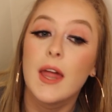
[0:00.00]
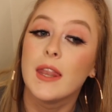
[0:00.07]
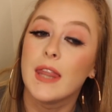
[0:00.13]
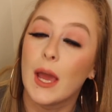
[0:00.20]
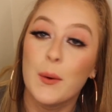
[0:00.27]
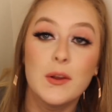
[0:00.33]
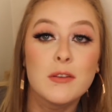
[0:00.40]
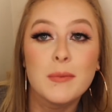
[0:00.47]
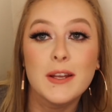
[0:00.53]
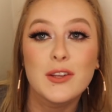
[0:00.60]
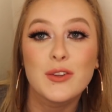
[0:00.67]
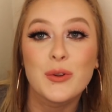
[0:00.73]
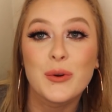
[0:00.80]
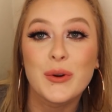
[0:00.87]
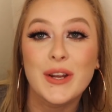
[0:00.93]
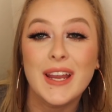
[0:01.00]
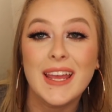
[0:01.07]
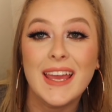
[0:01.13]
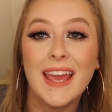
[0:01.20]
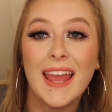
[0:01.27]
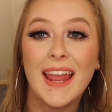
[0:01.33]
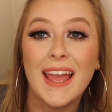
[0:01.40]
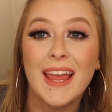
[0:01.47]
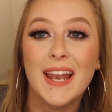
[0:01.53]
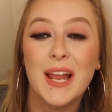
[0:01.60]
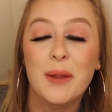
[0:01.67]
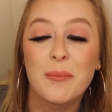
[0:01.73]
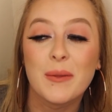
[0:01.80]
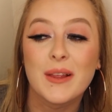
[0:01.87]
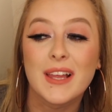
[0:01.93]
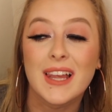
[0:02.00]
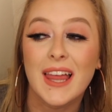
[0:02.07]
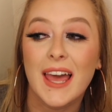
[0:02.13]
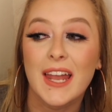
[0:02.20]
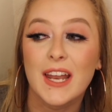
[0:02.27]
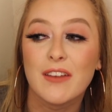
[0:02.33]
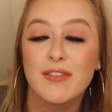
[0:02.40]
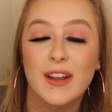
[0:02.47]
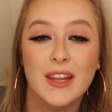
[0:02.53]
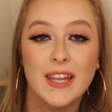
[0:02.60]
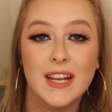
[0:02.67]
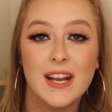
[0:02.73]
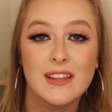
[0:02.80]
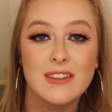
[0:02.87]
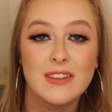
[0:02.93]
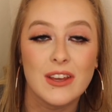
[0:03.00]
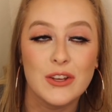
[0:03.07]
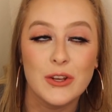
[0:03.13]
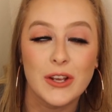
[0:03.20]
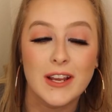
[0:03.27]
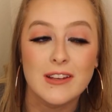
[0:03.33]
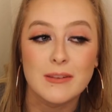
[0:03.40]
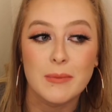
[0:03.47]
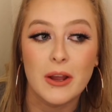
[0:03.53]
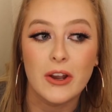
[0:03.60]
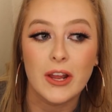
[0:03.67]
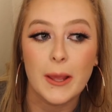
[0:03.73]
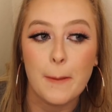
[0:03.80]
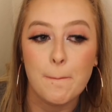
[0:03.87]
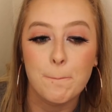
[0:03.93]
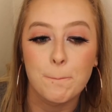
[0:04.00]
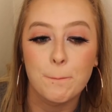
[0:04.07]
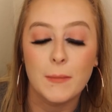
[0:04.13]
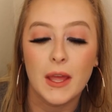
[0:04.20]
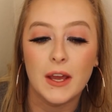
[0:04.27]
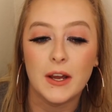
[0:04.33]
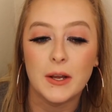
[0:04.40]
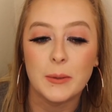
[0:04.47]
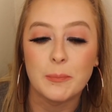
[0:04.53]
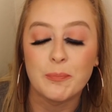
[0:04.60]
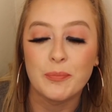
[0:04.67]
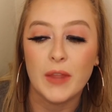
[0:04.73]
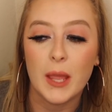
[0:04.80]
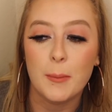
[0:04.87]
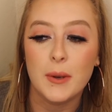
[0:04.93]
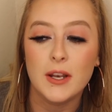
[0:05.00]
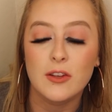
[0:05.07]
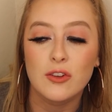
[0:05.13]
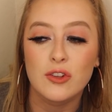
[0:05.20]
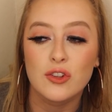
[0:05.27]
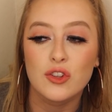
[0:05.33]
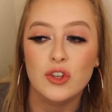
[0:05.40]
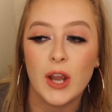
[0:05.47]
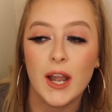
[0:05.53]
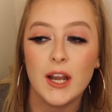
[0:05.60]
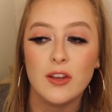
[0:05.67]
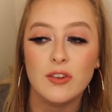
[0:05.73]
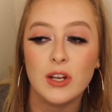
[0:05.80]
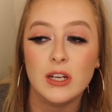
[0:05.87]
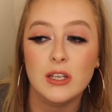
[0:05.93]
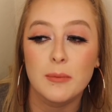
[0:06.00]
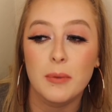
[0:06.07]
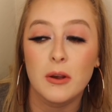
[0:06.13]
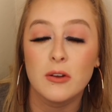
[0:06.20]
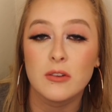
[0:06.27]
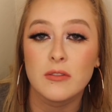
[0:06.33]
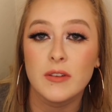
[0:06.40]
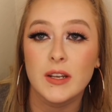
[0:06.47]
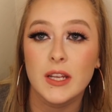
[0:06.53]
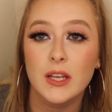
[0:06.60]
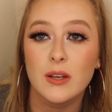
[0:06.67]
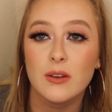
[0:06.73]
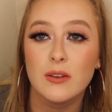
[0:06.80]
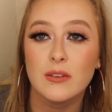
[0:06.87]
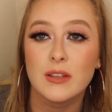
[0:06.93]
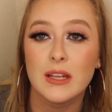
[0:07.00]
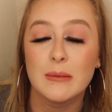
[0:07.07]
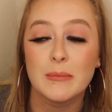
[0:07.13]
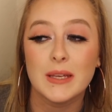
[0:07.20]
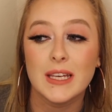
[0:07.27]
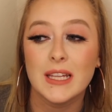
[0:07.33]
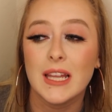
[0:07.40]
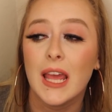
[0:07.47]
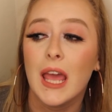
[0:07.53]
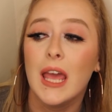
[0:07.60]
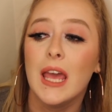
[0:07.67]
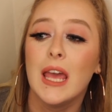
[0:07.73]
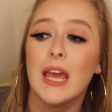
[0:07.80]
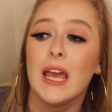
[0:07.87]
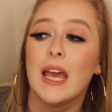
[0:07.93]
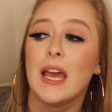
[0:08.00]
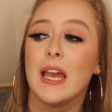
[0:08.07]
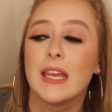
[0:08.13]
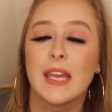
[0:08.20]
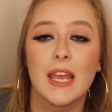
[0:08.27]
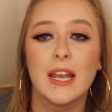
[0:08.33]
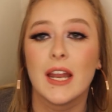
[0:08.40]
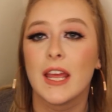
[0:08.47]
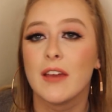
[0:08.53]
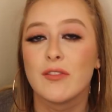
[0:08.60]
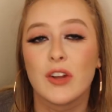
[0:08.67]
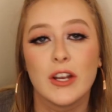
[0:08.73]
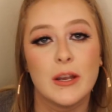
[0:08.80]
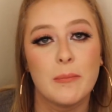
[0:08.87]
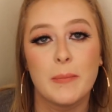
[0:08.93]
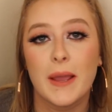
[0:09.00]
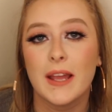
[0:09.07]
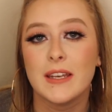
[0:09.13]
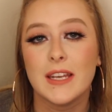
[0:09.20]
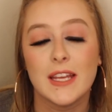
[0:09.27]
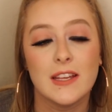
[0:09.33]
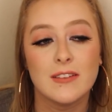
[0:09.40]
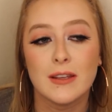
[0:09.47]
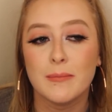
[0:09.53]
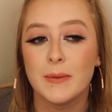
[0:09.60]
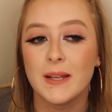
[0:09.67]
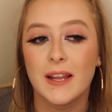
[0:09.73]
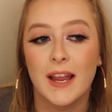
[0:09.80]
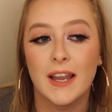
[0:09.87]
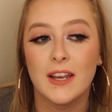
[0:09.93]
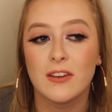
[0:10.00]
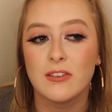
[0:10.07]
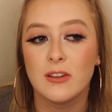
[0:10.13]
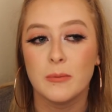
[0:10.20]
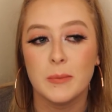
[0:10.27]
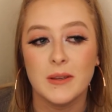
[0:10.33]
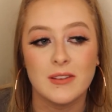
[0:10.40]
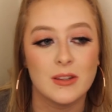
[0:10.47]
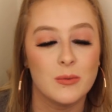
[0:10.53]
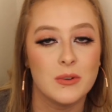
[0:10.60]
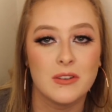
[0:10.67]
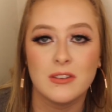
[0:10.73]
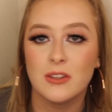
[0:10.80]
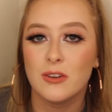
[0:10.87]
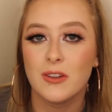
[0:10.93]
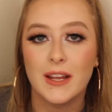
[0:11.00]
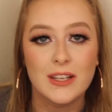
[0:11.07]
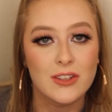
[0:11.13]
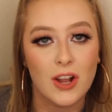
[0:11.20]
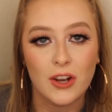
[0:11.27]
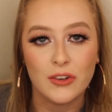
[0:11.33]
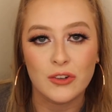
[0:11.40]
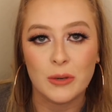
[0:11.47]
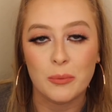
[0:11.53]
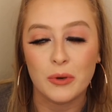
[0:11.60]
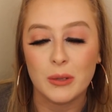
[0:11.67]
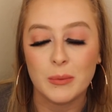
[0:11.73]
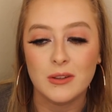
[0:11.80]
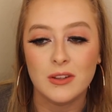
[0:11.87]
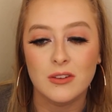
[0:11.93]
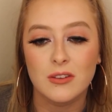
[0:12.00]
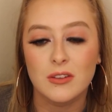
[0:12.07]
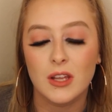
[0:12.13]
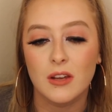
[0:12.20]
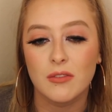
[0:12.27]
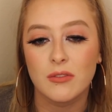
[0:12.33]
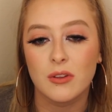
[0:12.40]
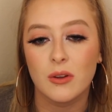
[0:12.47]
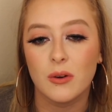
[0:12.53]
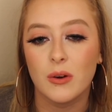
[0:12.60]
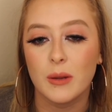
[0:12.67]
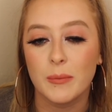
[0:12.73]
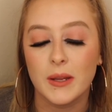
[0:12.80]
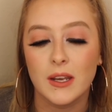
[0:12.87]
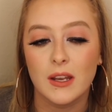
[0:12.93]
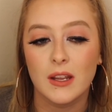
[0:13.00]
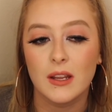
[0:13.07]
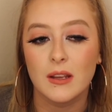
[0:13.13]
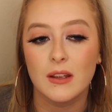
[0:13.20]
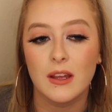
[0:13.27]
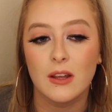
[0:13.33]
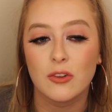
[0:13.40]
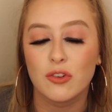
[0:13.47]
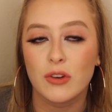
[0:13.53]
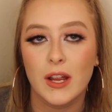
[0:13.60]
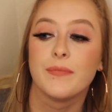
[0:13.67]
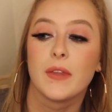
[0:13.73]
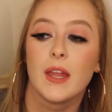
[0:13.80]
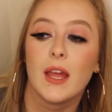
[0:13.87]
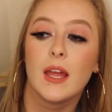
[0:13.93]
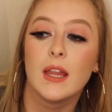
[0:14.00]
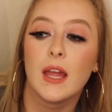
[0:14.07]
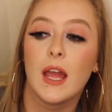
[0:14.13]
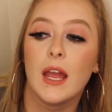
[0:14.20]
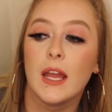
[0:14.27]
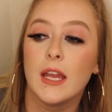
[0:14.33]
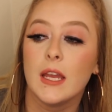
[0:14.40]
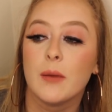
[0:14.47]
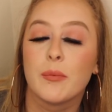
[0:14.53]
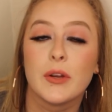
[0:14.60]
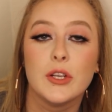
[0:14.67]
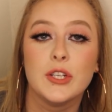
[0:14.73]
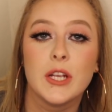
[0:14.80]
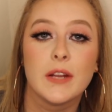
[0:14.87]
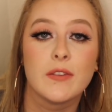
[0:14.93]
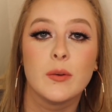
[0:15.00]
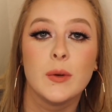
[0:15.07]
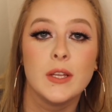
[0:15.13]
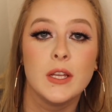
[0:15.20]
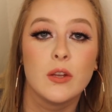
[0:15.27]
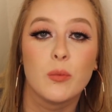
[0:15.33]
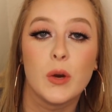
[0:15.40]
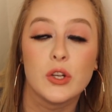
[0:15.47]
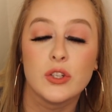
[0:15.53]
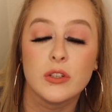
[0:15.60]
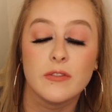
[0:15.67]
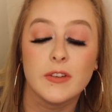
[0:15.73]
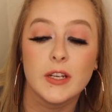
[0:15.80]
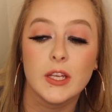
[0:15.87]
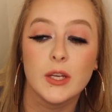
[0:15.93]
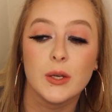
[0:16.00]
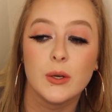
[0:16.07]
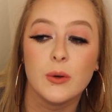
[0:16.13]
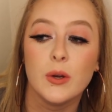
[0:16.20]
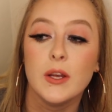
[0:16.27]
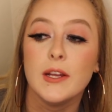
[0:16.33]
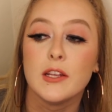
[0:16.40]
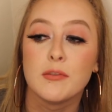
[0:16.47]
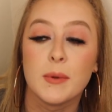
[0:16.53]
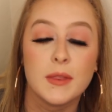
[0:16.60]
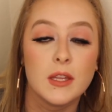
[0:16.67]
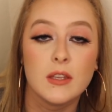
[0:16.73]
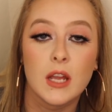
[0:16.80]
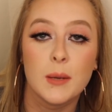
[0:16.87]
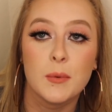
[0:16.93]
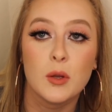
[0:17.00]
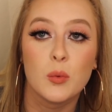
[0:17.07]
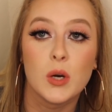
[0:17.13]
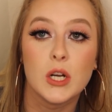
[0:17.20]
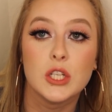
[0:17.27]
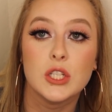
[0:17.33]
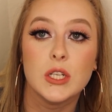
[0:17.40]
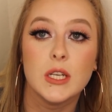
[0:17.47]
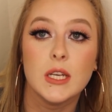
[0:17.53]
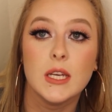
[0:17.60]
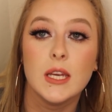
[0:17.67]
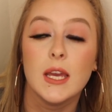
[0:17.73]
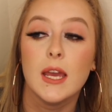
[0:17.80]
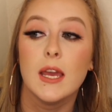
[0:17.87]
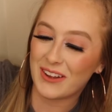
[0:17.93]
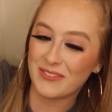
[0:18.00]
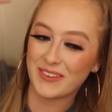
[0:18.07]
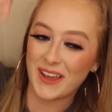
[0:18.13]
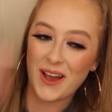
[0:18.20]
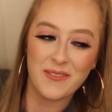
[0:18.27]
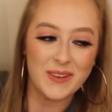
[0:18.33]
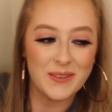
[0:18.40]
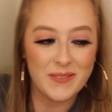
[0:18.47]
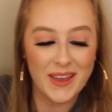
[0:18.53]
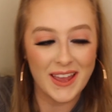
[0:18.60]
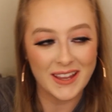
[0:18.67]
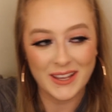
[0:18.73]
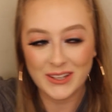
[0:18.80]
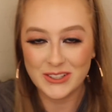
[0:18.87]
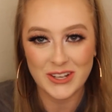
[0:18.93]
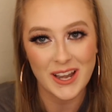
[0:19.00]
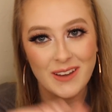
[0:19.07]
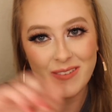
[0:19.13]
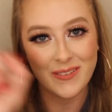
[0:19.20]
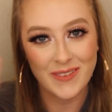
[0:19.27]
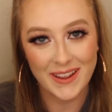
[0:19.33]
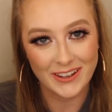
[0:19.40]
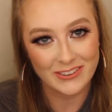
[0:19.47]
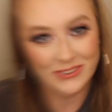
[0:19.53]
that was my story, and I'm glad I finally got to tell you guys about it. I'm gonna try to start to post videos. I mean, again, I have good and bad days. I've been kind of still busy with still, like, doctor appointments and stuff, so I mean, I'll try. I appreciate everyone that's watched this video, spent the time to watch it. I'll be back. I'll try to be back